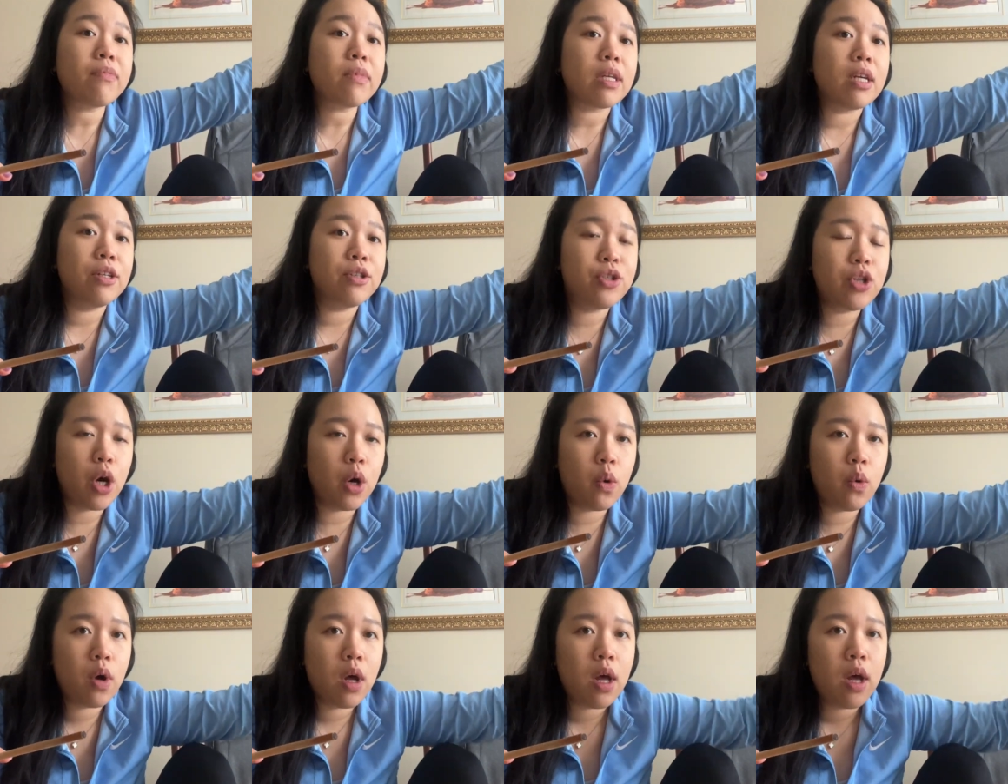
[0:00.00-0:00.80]

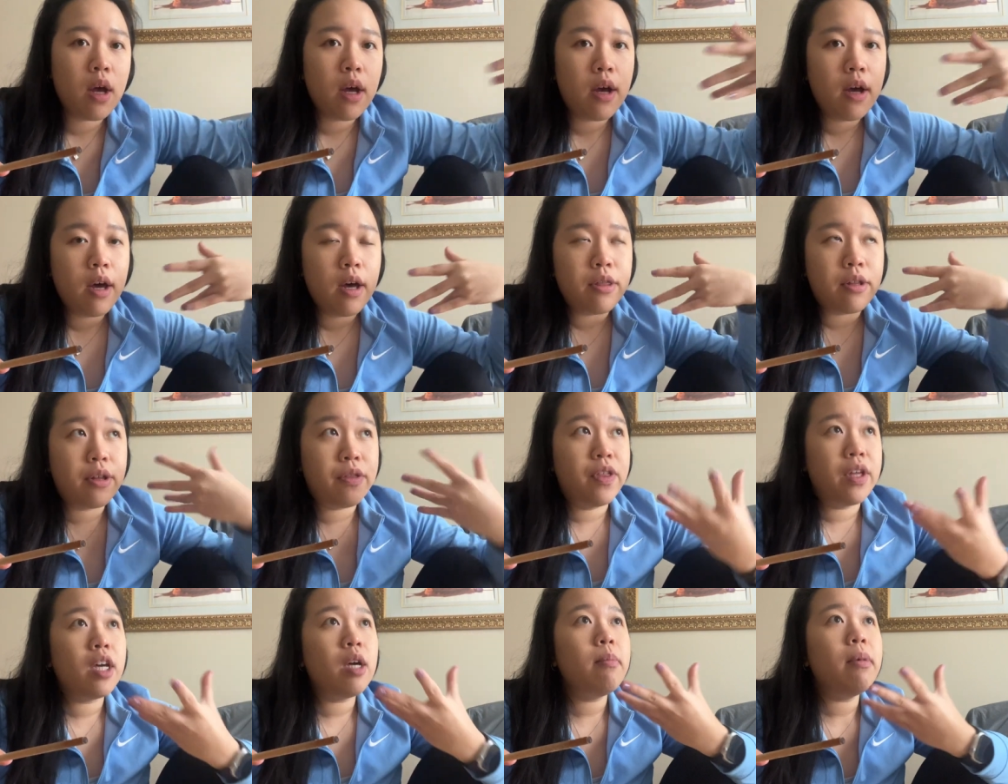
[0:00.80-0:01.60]
So the
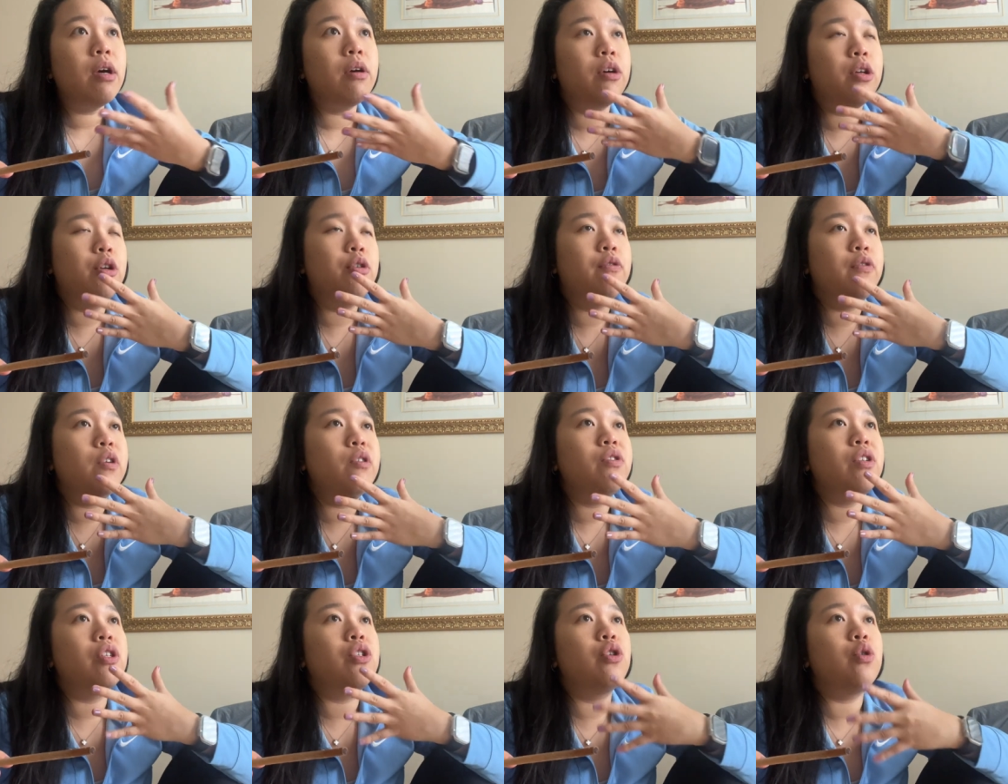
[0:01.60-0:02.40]
thing about
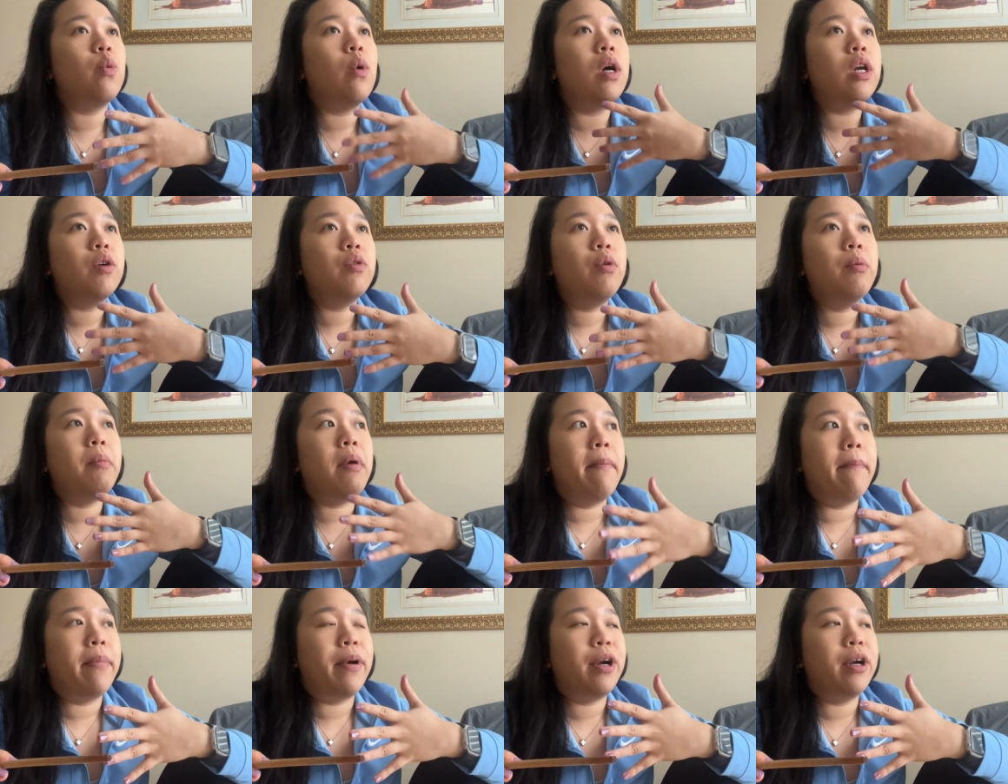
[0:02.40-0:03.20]
interviews is you wanna
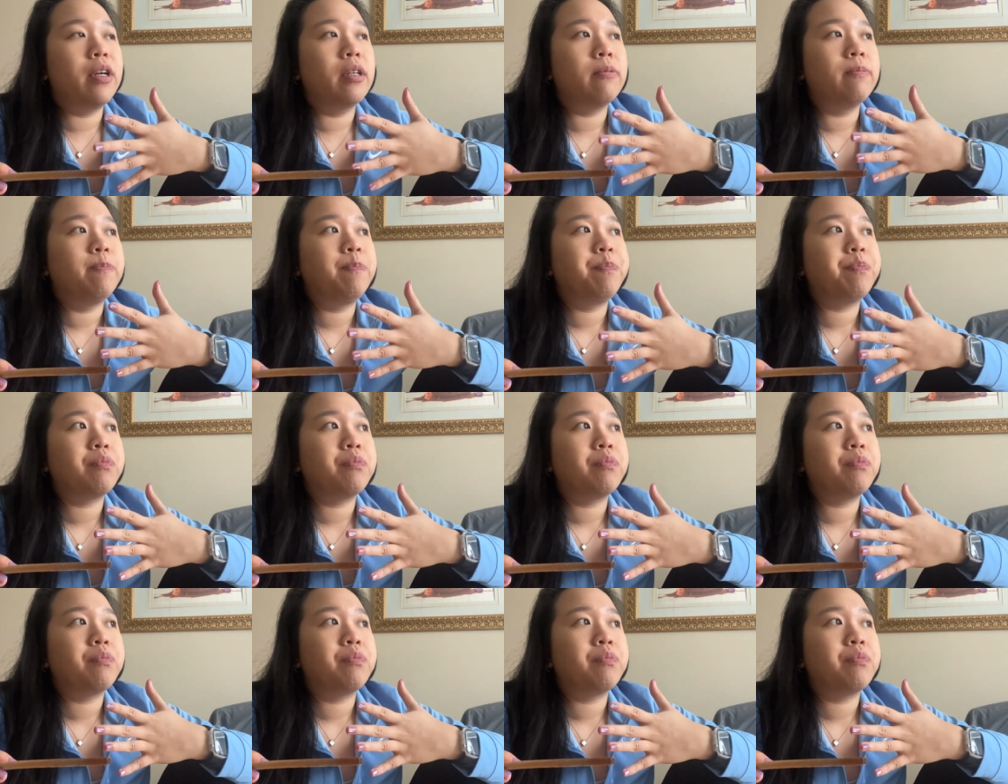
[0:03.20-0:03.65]
remember